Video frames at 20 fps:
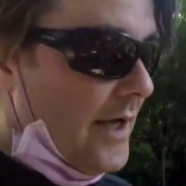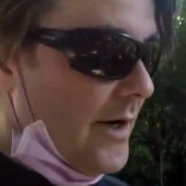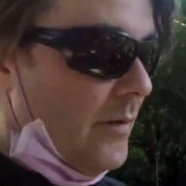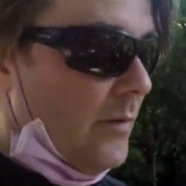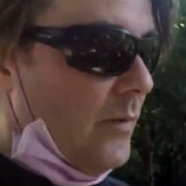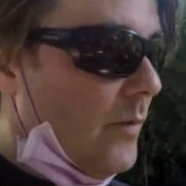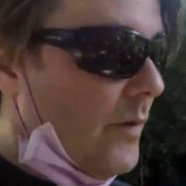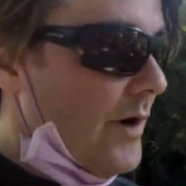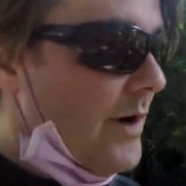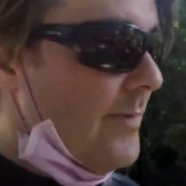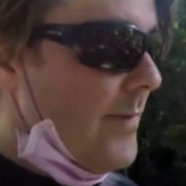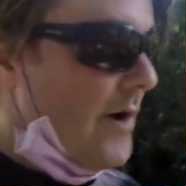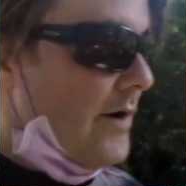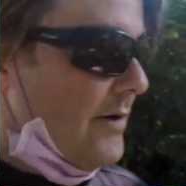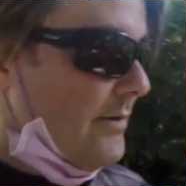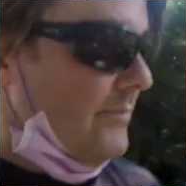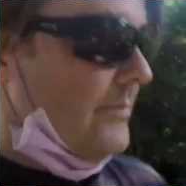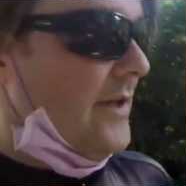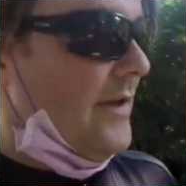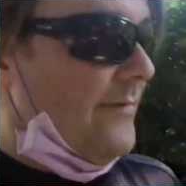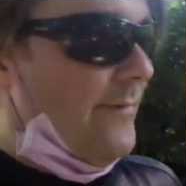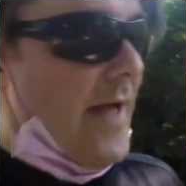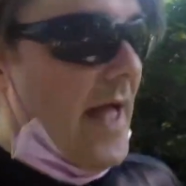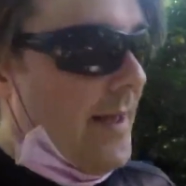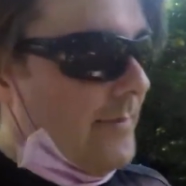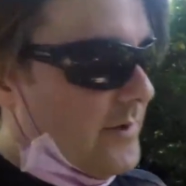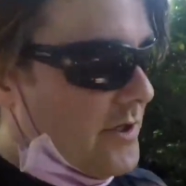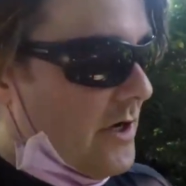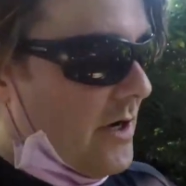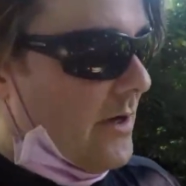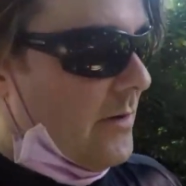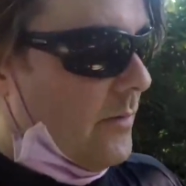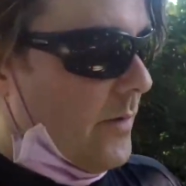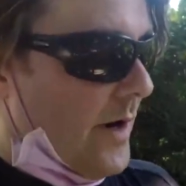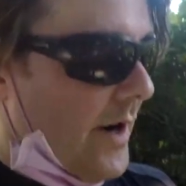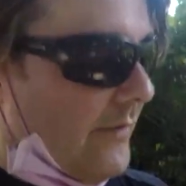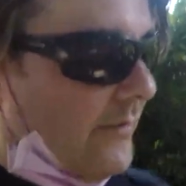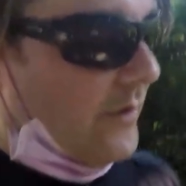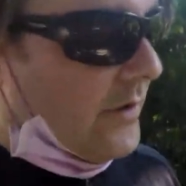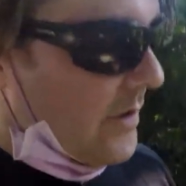I don't worry about it, leave maps on,
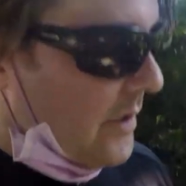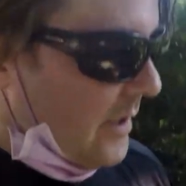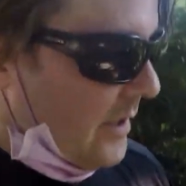whatever.